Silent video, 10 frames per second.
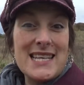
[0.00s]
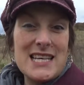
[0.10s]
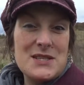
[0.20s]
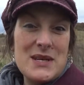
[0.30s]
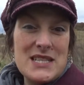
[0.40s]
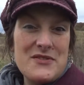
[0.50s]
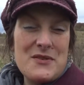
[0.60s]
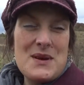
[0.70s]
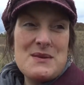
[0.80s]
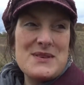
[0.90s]
I'd get tweets
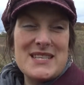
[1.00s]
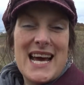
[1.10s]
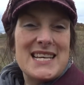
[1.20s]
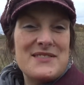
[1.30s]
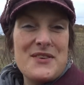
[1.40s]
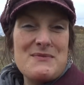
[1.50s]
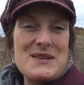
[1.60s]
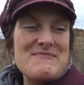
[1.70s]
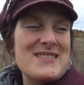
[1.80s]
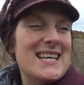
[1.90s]
from him and texts from
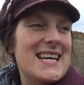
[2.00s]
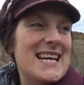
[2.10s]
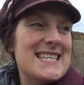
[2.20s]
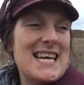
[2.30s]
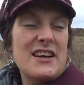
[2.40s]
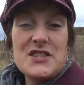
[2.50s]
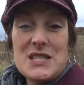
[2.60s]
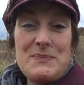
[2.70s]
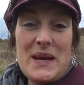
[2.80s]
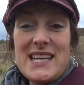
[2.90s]
him saying, "I've
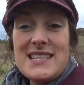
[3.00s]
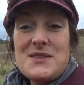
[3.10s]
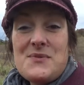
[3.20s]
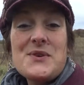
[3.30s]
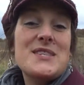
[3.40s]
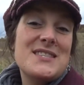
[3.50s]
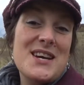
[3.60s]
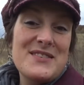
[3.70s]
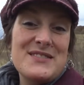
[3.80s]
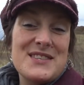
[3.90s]
just been into
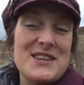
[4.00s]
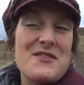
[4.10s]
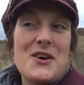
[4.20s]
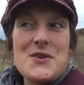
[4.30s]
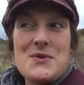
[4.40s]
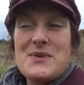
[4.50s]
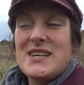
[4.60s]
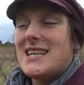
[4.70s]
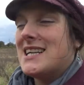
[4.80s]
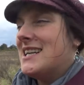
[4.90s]
Waterstones and they've got your
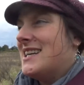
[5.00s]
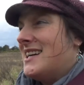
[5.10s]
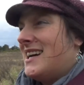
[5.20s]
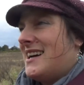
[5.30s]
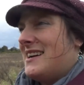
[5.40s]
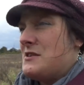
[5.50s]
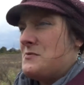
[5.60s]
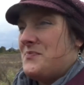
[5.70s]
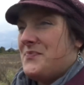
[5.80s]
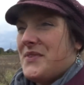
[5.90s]
book."
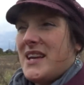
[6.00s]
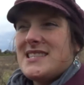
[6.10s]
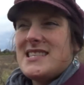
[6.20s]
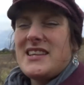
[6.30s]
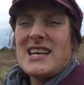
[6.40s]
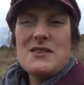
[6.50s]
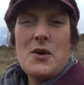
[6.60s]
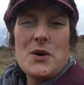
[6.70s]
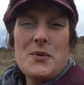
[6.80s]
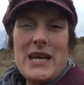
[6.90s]
And so that's
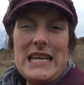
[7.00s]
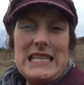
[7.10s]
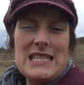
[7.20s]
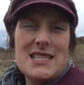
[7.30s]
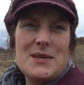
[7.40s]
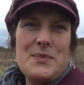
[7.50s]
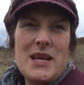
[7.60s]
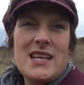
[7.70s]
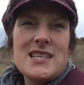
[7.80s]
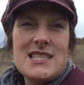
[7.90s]
quite weird, to
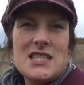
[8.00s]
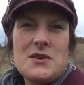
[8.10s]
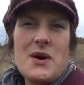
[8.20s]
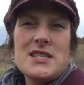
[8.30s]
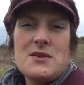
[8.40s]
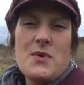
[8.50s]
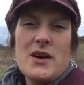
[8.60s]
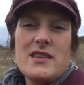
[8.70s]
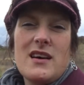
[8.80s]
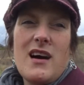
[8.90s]
be in a situation
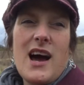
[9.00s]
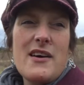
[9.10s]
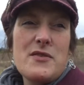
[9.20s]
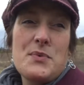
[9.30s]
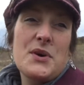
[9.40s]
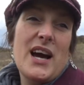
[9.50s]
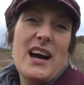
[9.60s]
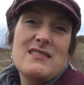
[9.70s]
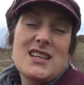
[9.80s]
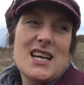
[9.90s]
where I have a book
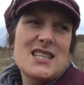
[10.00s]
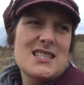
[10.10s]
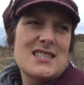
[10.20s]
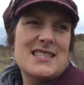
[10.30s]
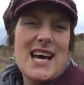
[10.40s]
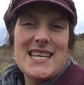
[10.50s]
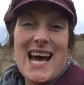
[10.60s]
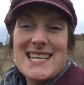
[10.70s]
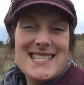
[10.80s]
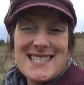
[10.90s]
out and Dad
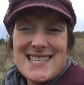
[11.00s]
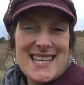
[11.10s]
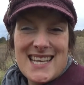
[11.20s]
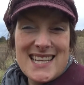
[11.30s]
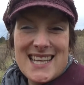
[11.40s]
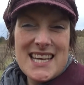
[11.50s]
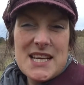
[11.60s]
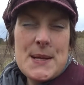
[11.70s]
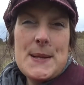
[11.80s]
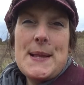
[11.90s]
hasn't said anything.
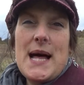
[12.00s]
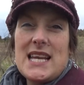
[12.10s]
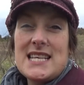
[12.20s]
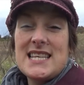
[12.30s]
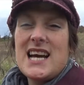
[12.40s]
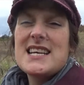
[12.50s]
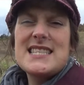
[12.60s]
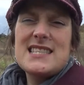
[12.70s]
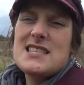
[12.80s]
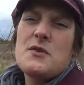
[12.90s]
And I think I
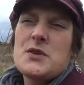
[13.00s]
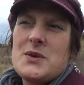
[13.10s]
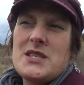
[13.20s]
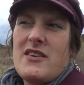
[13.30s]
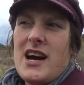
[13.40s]
said so on Twitter.